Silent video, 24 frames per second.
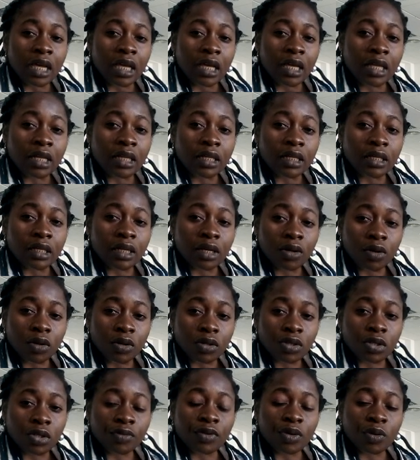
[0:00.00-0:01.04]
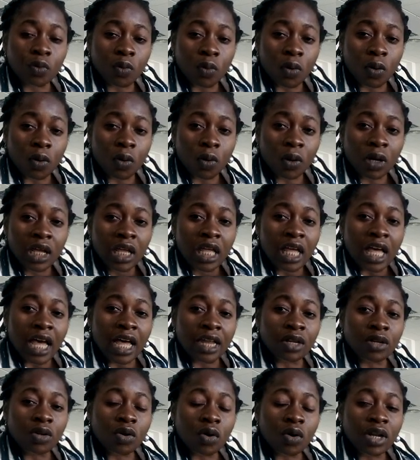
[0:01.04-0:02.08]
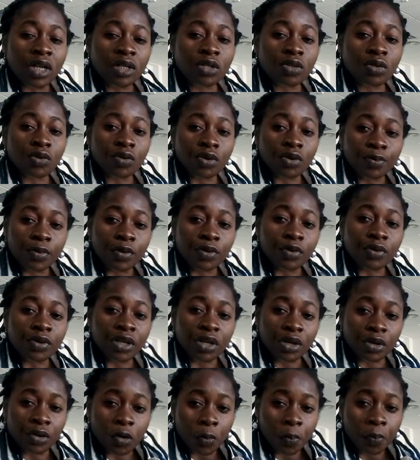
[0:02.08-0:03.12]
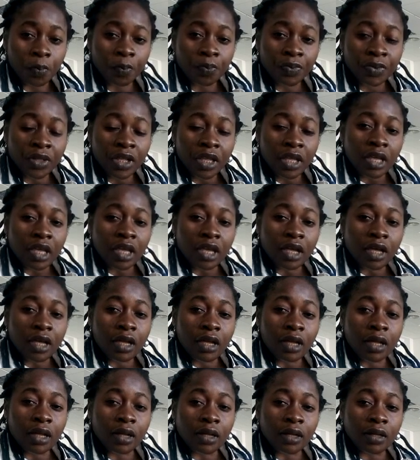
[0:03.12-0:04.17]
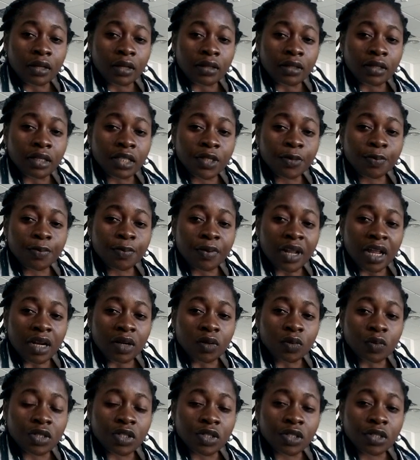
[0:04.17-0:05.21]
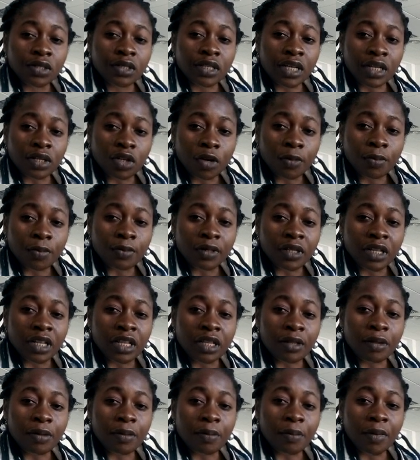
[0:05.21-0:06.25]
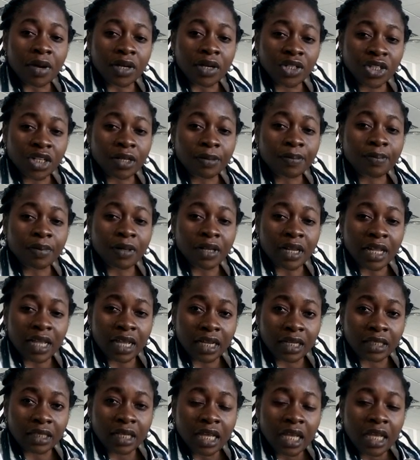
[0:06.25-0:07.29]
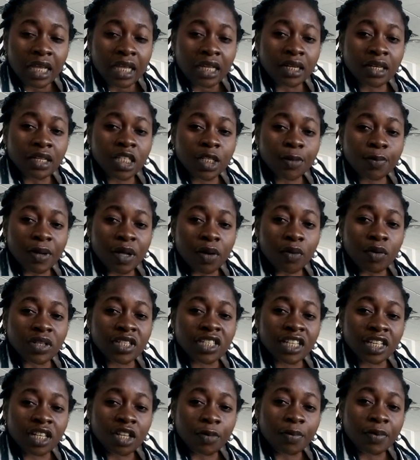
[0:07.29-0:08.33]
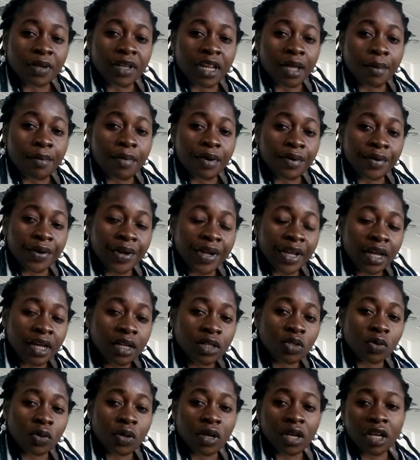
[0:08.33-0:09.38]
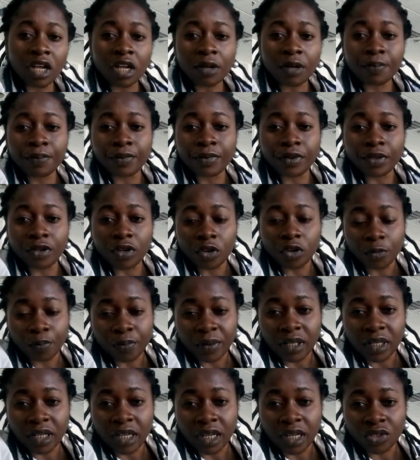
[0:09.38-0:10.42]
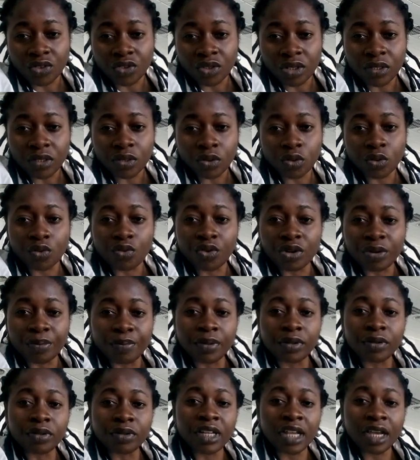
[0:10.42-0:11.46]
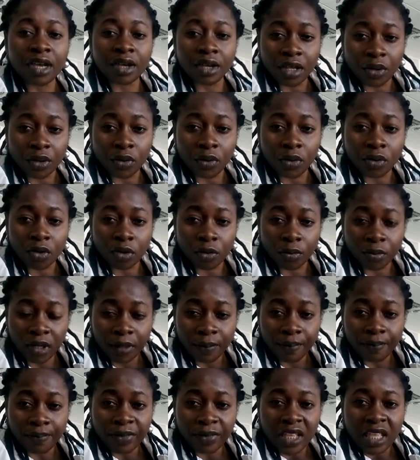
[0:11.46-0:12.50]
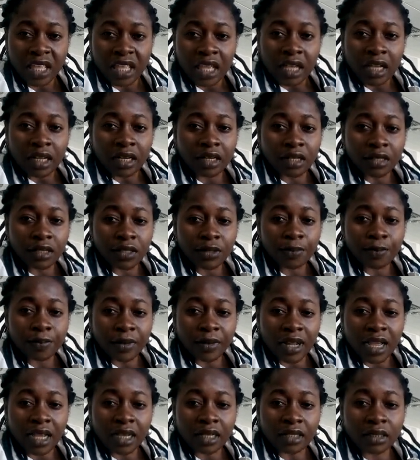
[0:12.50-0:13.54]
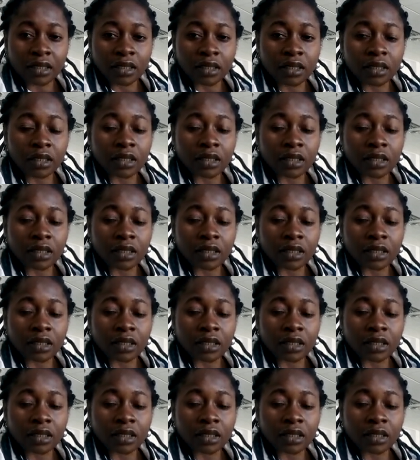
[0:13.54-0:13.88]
in the course of the war, and in order to rebuild Europe, this plan was set up, the Marshall Plan. This plan was set up in America to help European countries to rebuild their economy. This plan